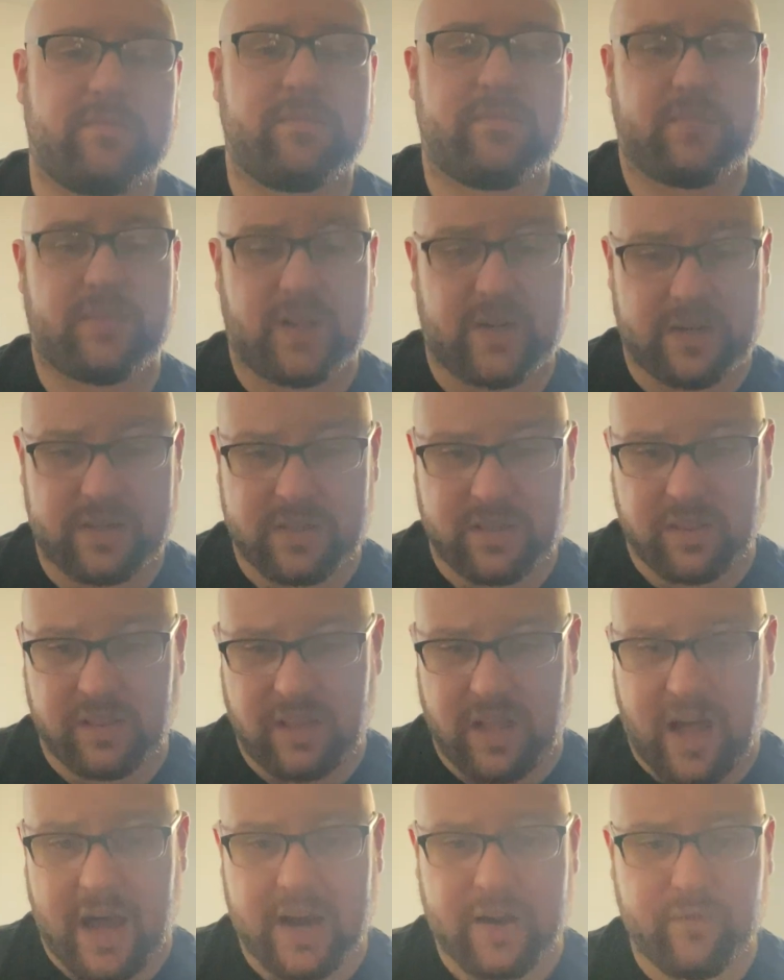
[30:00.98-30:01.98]
there's a
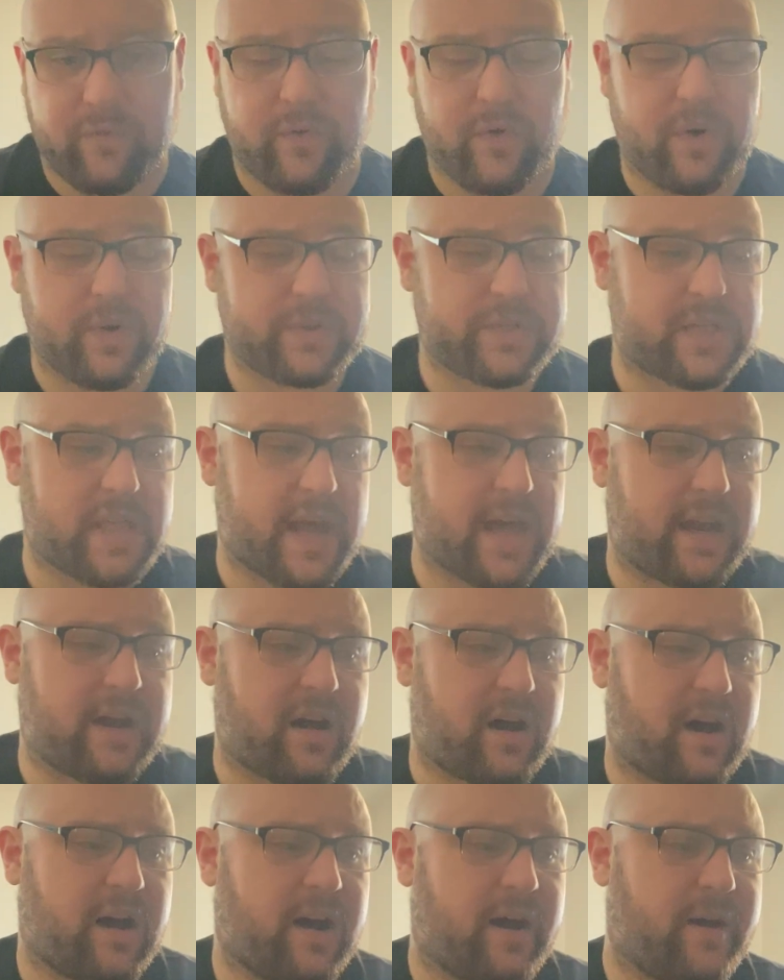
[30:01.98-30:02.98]
lot of folks that
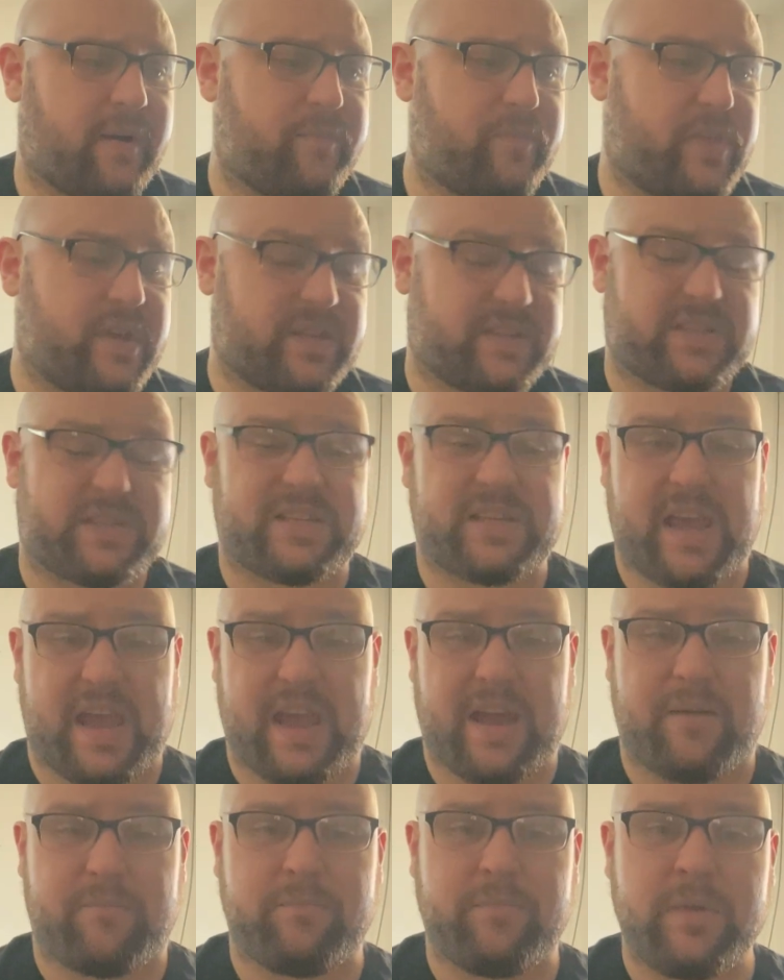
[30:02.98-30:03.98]
they
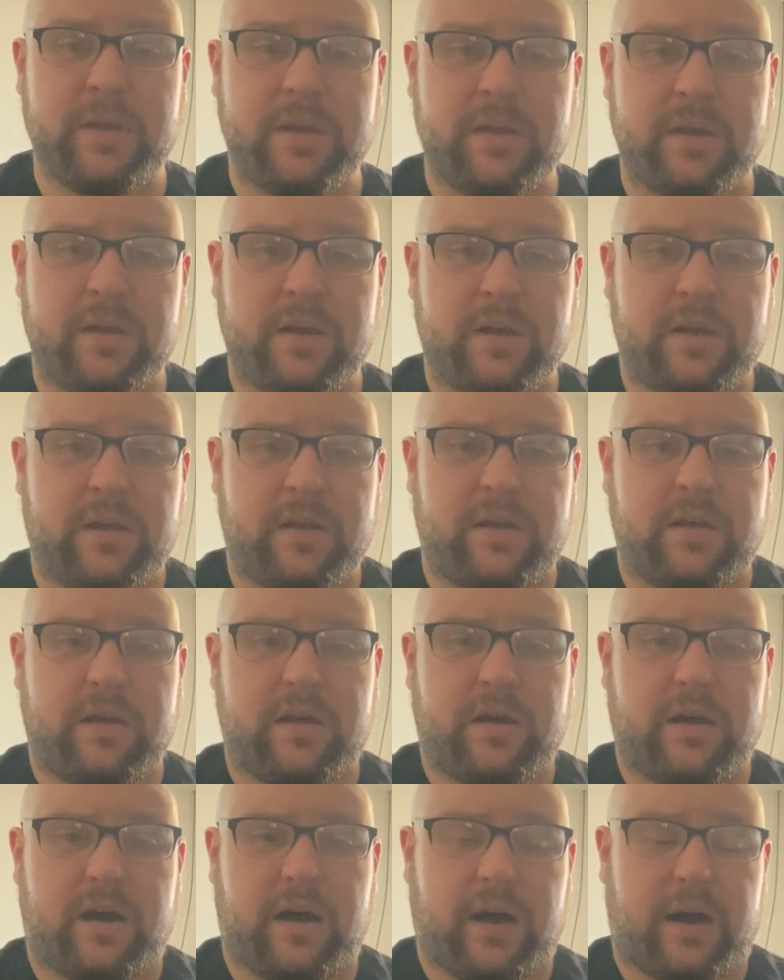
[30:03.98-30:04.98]
scam
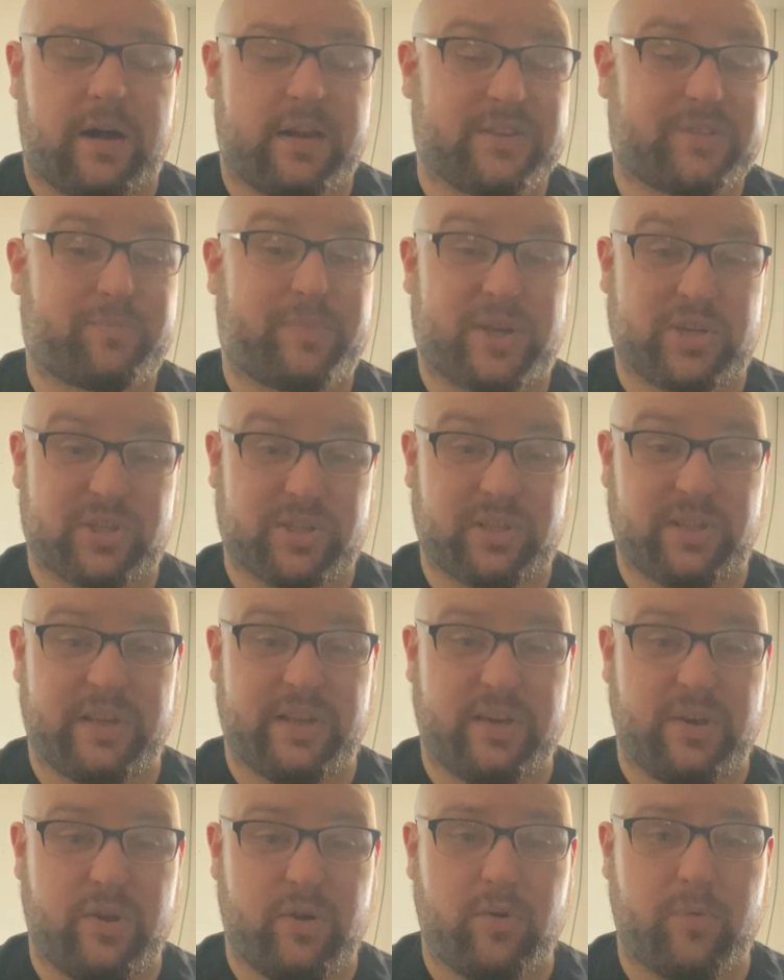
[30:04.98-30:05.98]
especially
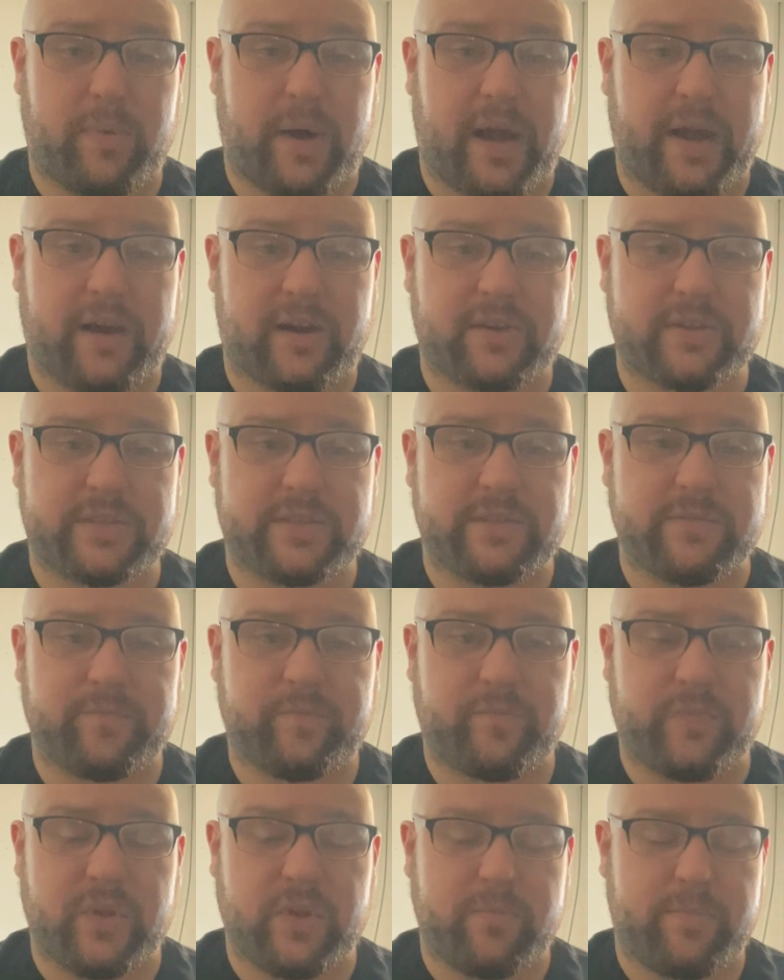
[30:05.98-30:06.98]
new buyers,
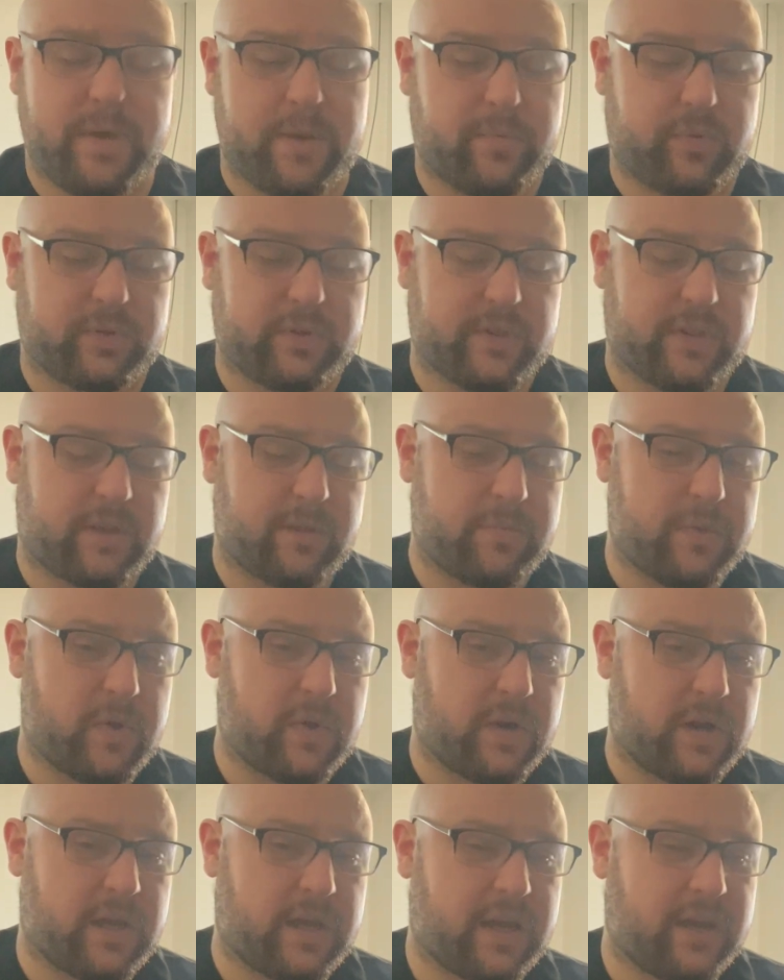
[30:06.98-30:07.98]
new people to the
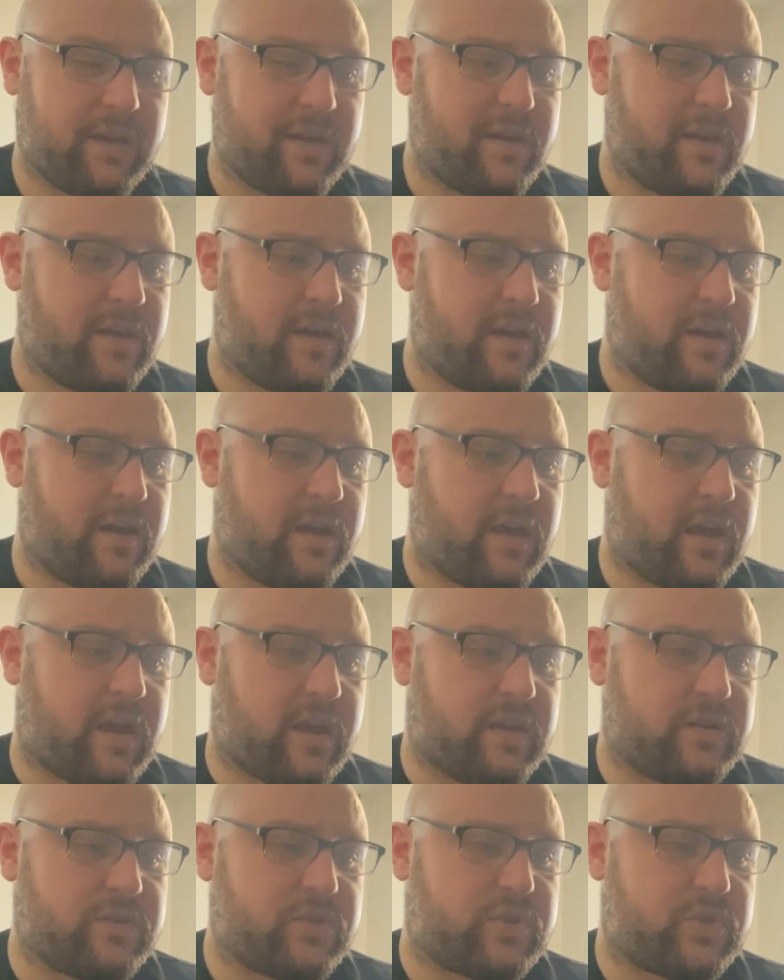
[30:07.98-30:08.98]
community,
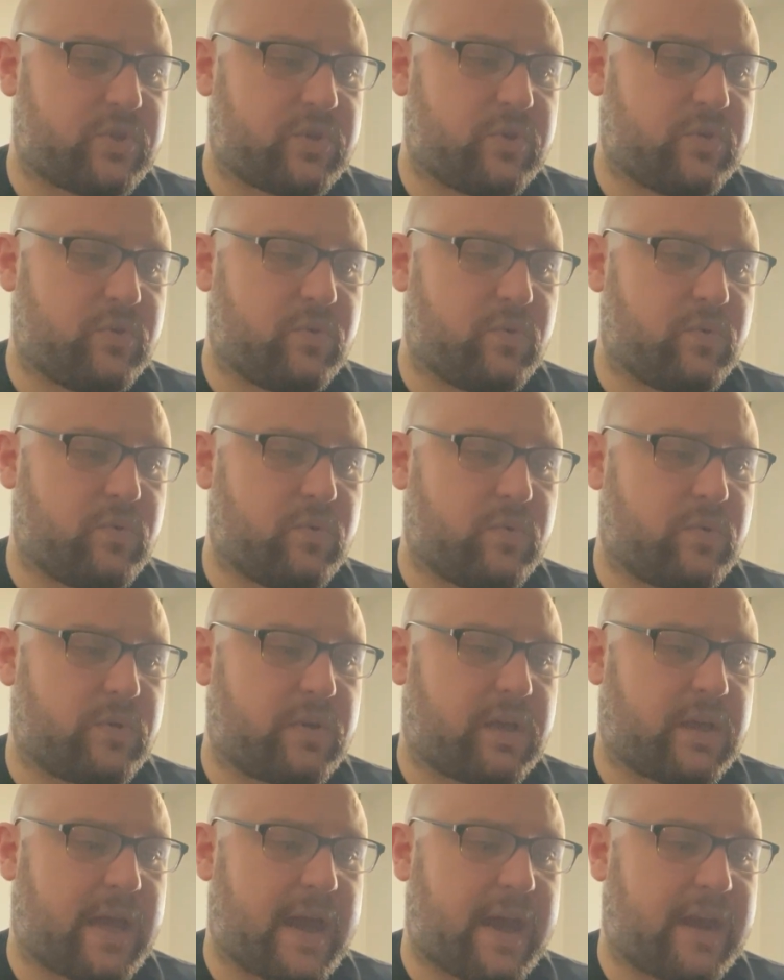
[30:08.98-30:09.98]
into
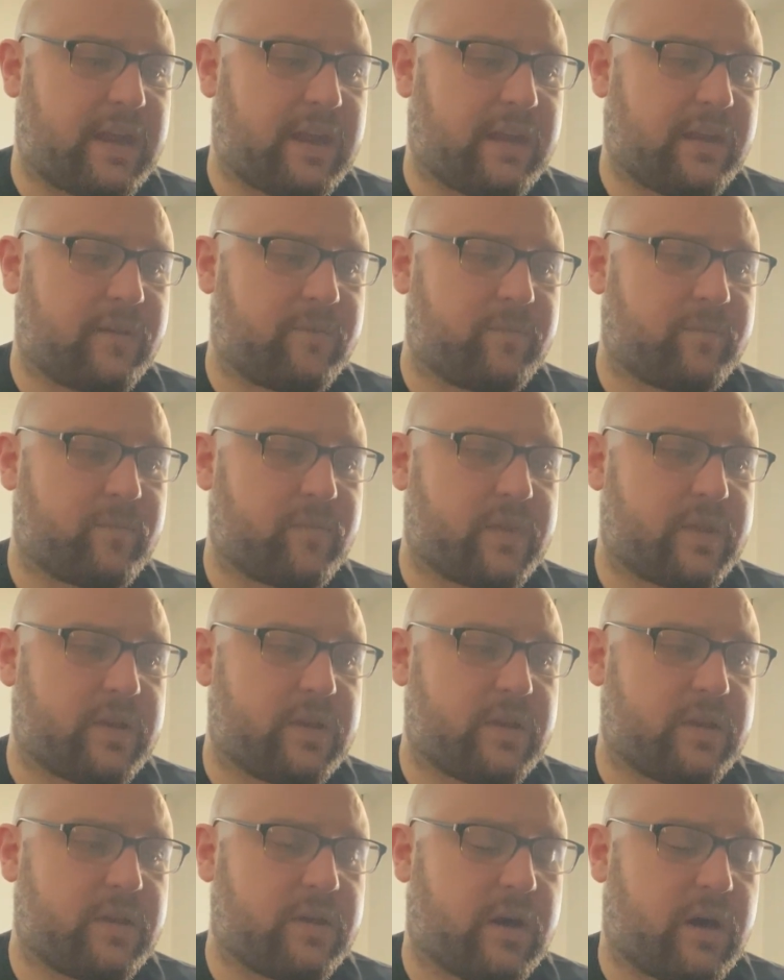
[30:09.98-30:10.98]
getting.
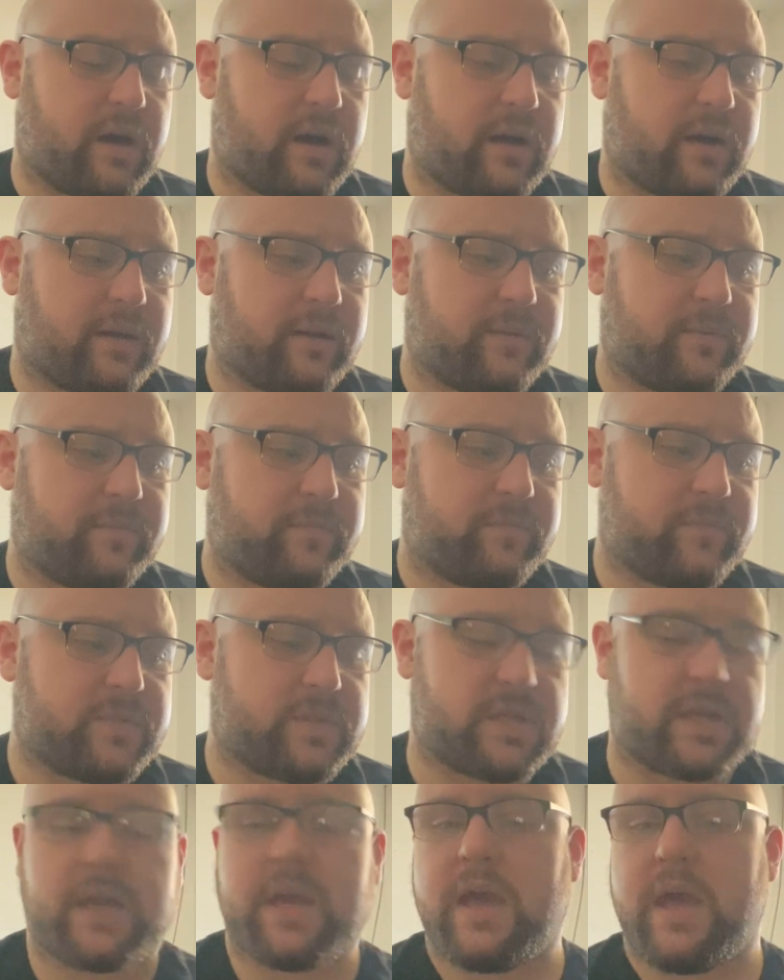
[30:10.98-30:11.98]
It's
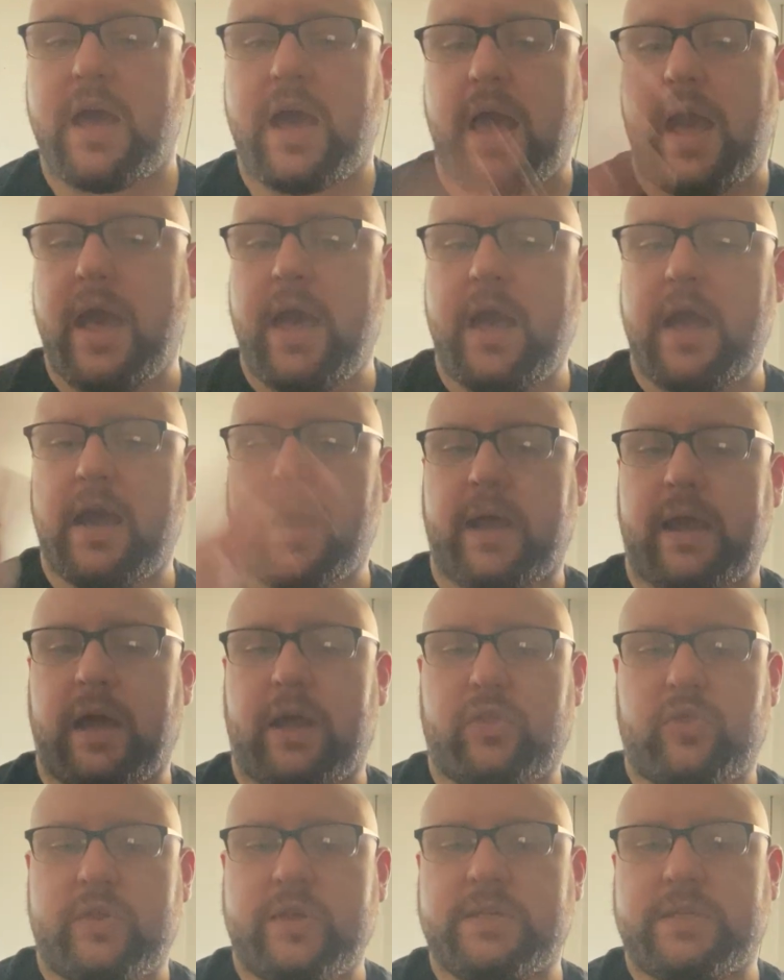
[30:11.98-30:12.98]
like, hey, I
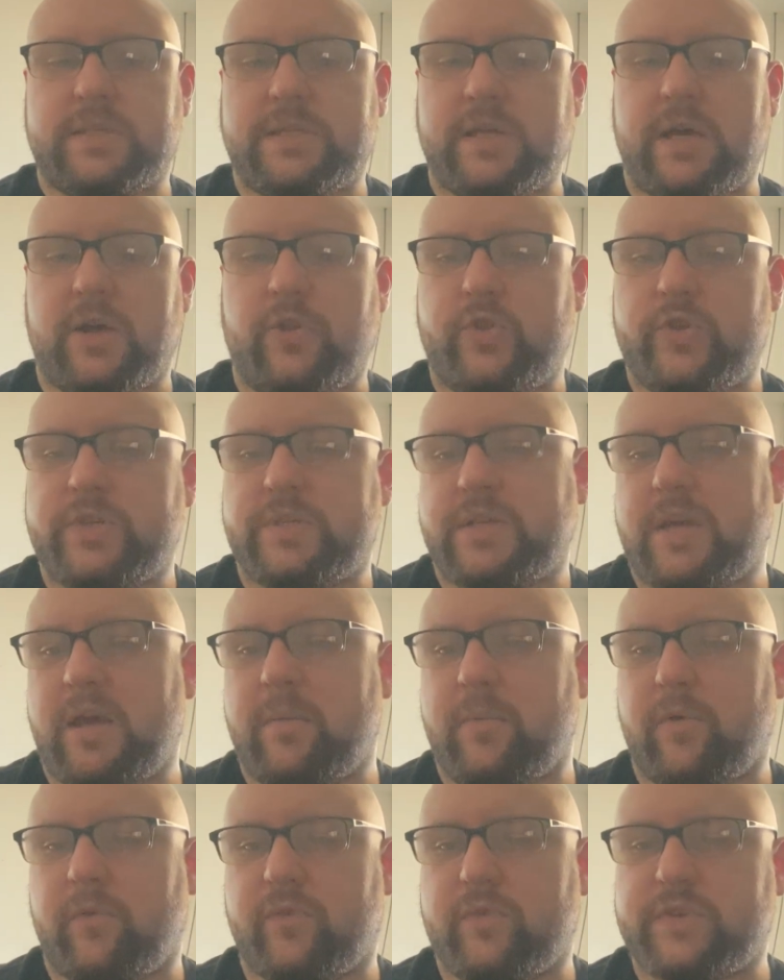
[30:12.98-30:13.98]
got this
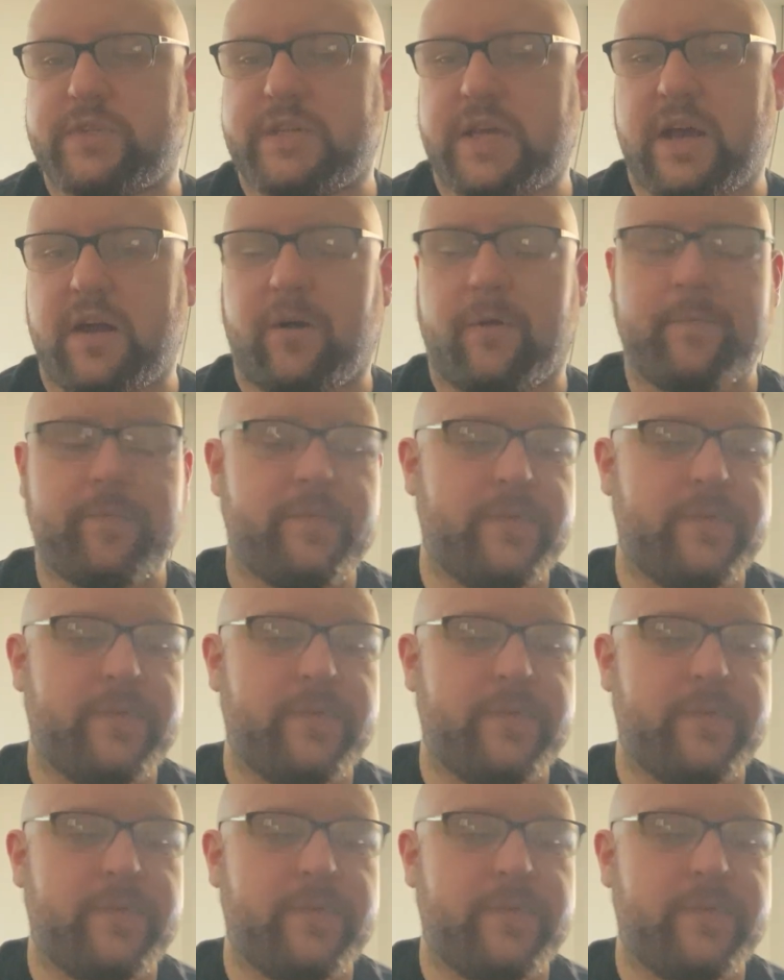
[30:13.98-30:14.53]
saber for sale,